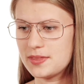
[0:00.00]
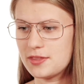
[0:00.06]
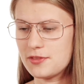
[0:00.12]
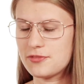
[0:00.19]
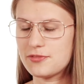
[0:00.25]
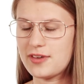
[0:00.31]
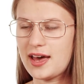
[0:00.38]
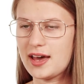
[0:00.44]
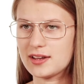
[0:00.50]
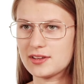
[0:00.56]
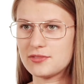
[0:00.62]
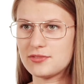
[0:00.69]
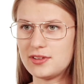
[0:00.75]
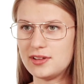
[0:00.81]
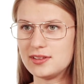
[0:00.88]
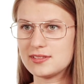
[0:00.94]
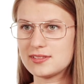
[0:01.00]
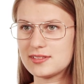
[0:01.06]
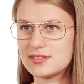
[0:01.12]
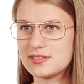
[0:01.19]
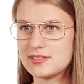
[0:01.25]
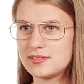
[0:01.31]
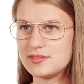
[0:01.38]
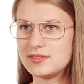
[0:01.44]
fact
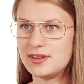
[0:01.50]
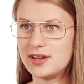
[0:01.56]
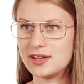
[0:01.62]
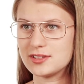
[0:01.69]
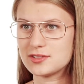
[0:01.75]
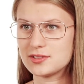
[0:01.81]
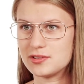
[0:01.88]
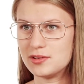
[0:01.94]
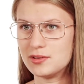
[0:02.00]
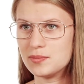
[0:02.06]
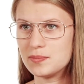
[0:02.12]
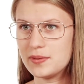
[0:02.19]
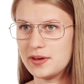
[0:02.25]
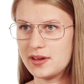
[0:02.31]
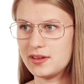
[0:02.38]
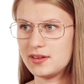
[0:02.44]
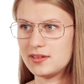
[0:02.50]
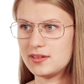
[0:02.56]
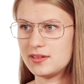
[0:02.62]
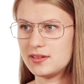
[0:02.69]
felt natural, but